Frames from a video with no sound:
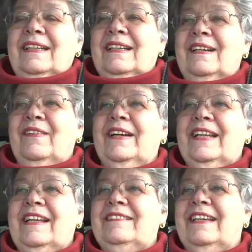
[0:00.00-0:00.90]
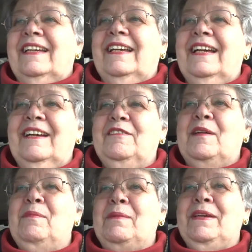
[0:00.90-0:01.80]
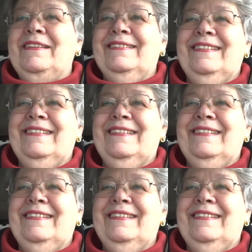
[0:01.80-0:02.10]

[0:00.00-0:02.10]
what can I say? I've done my best.